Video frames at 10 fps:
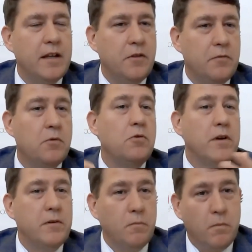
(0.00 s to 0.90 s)

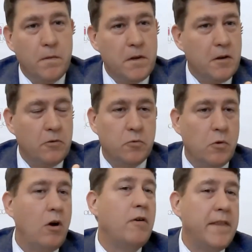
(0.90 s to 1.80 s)
through and
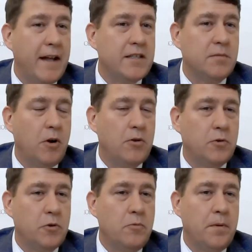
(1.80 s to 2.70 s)
grow in that small
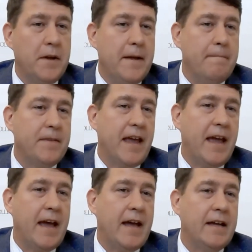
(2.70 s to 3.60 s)
group,
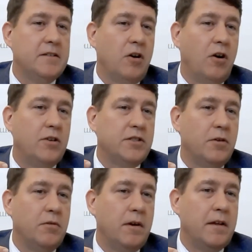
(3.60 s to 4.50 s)
and
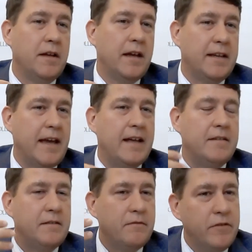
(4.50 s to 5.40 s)
also,
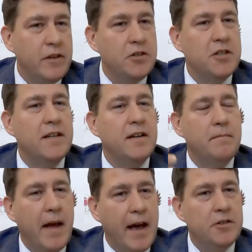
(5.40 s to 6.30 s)
again, vision and
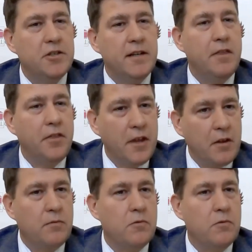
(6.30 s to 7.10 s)
imagine and think